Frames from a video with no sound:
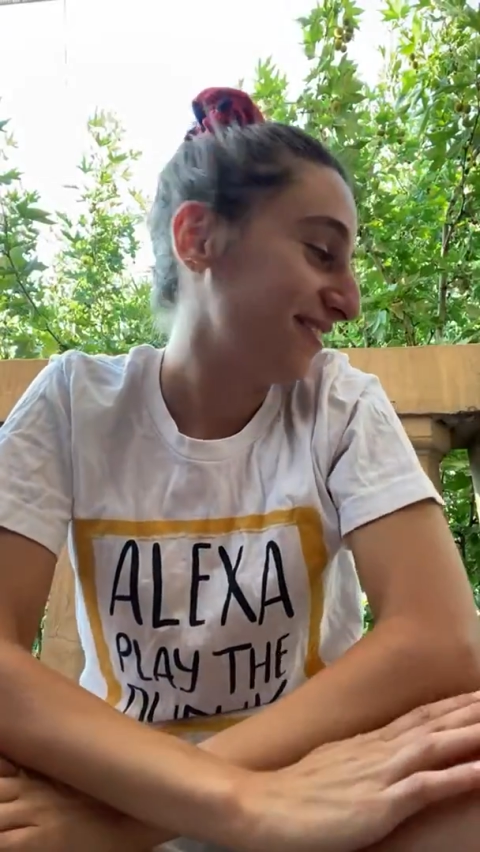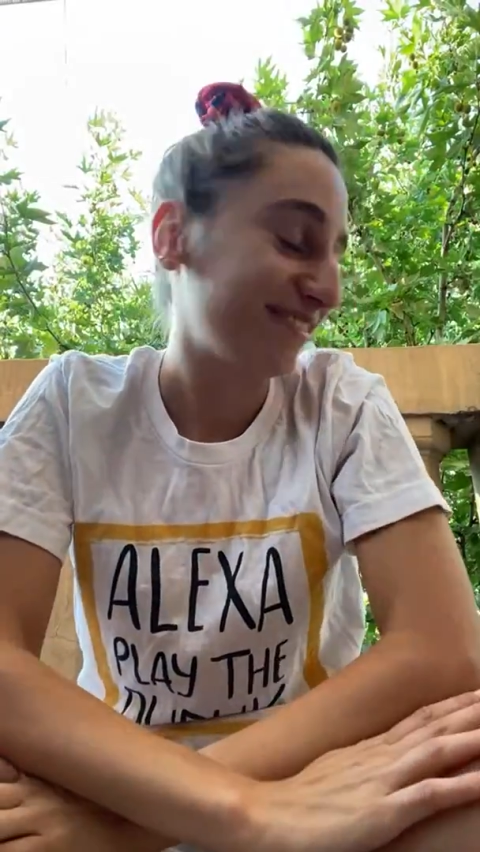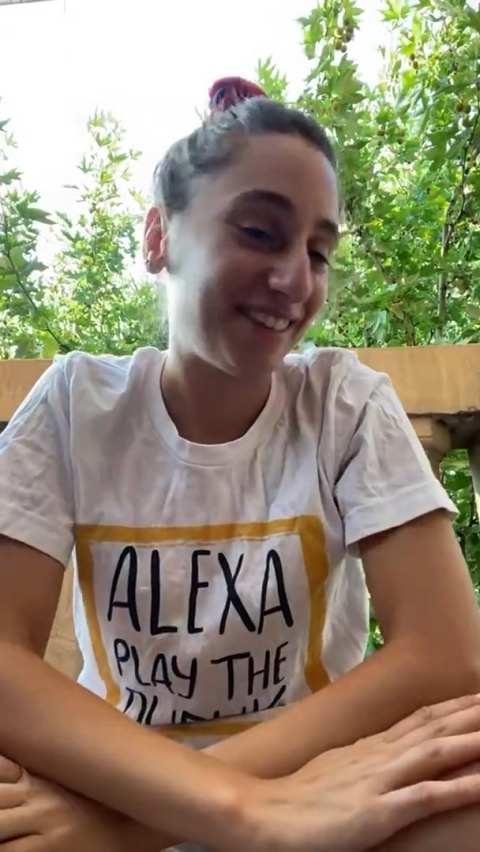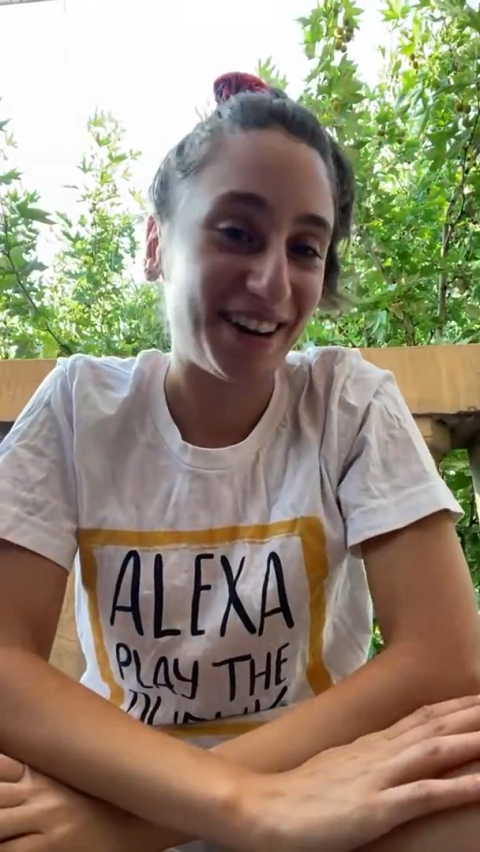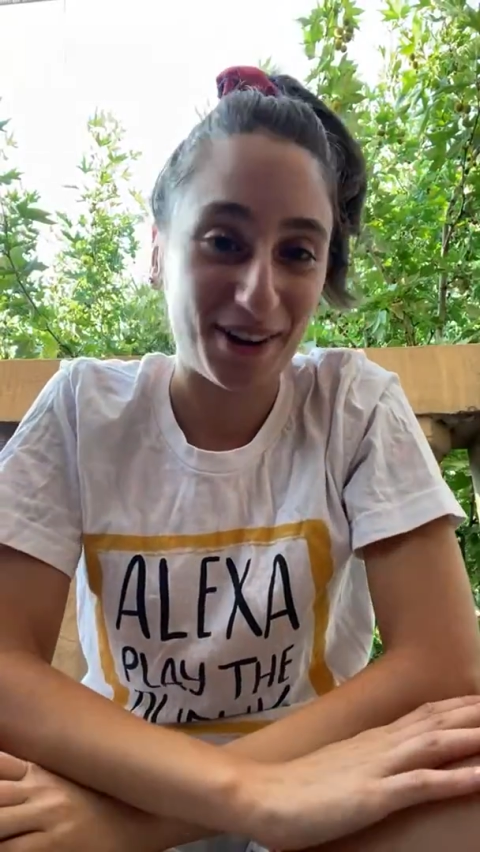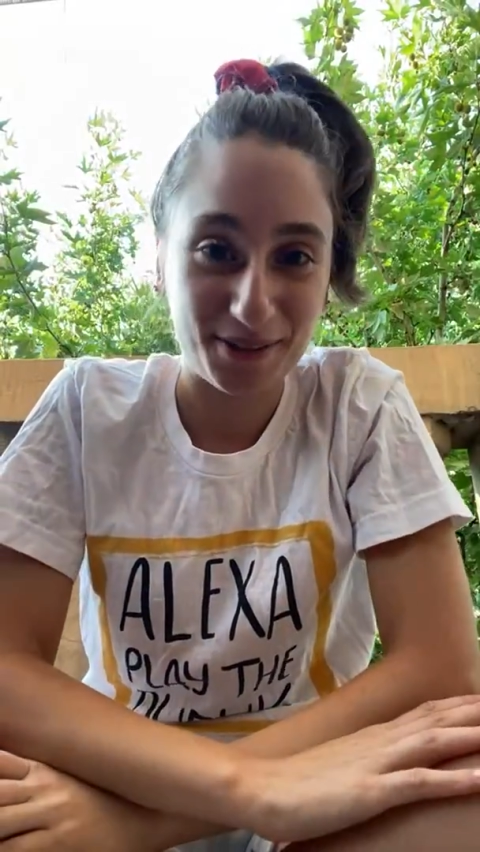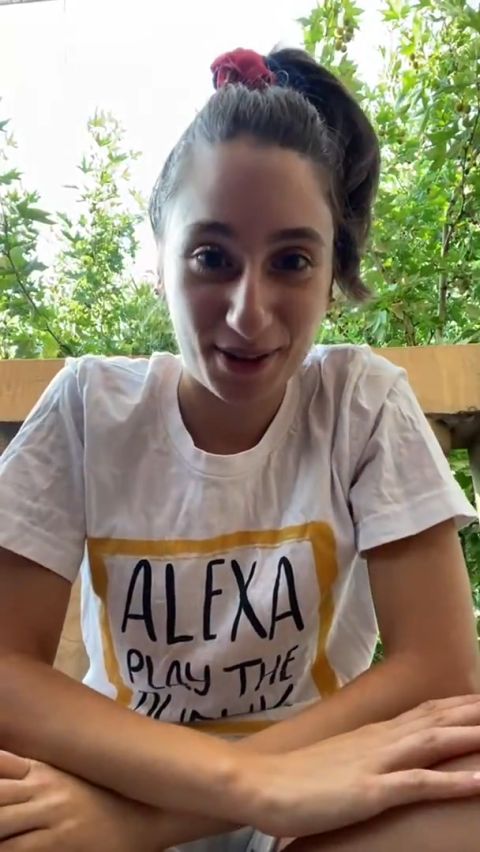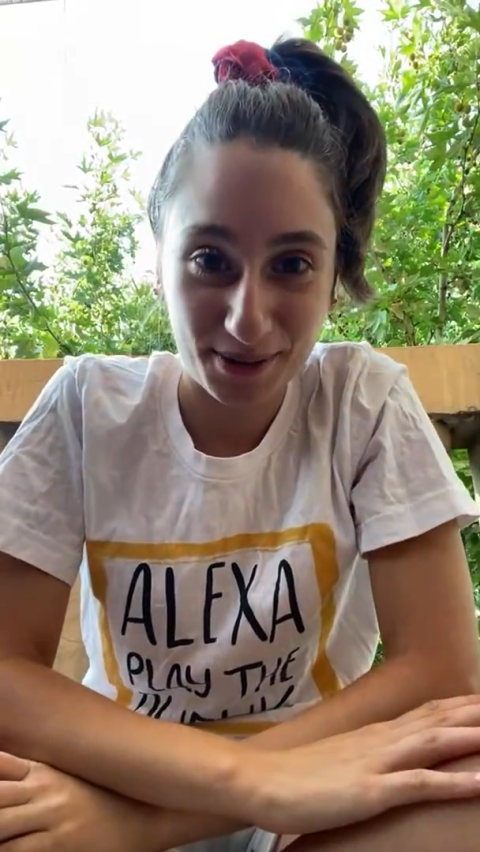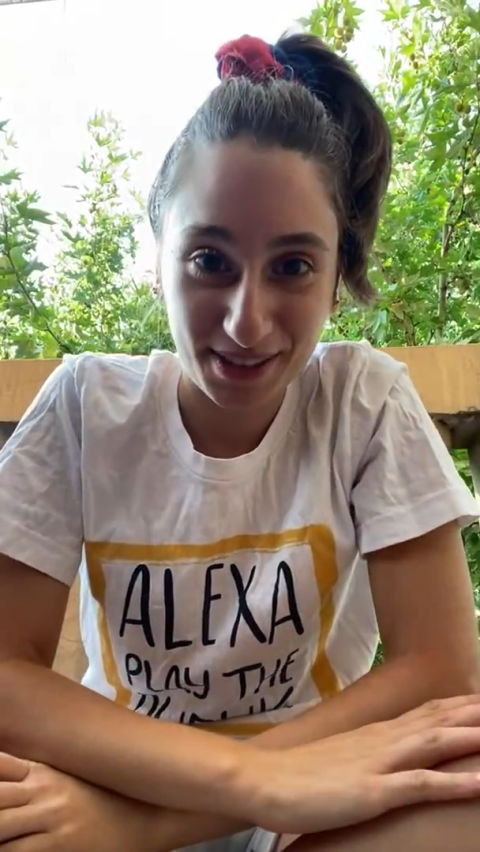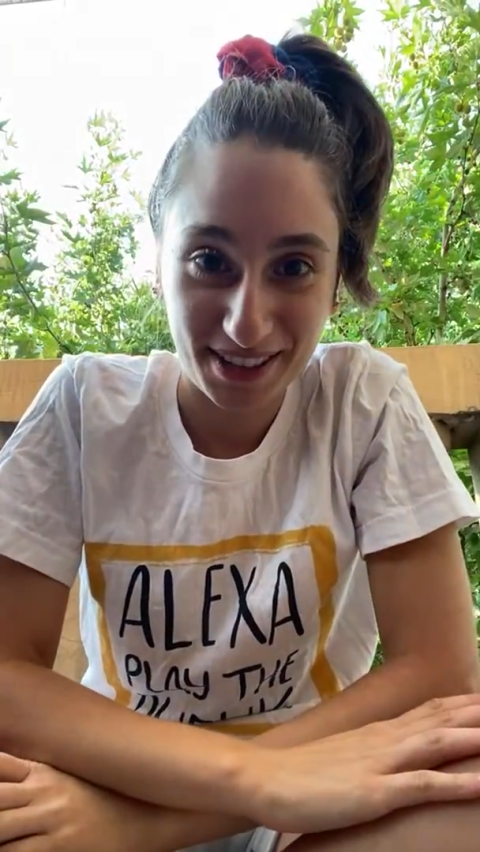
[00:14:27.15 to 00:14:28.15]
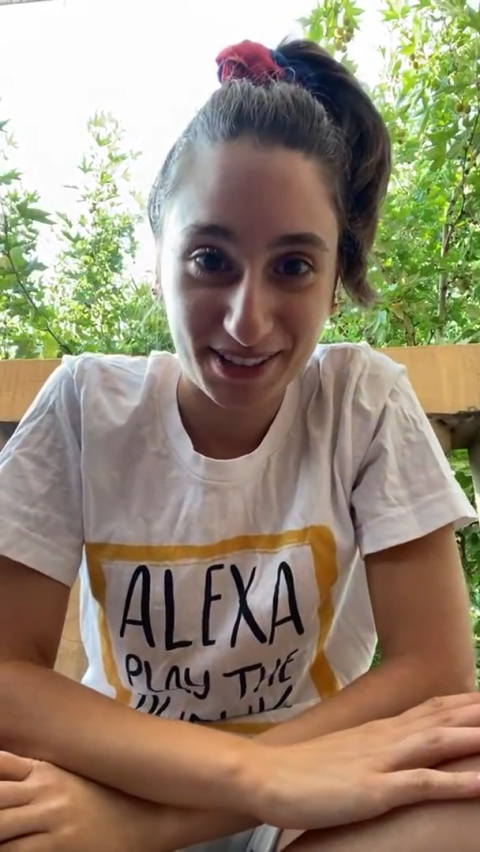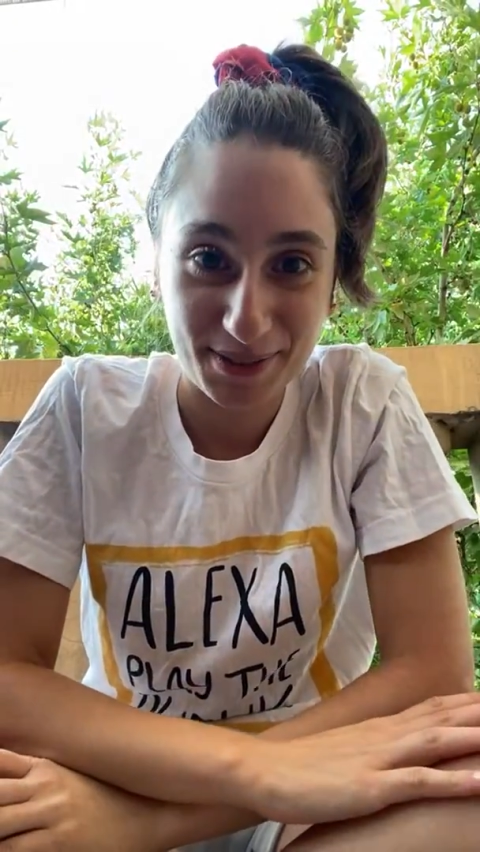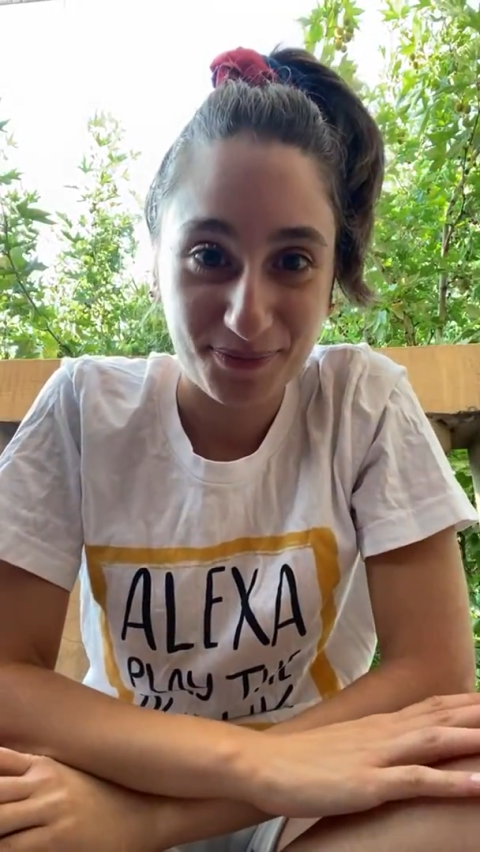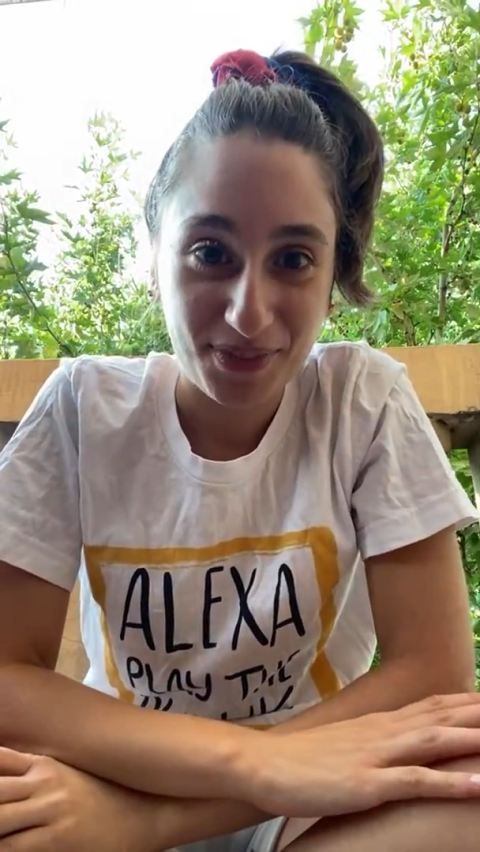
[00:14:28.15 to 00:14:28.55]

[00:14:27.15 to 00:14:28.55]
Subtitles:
right now downstairs.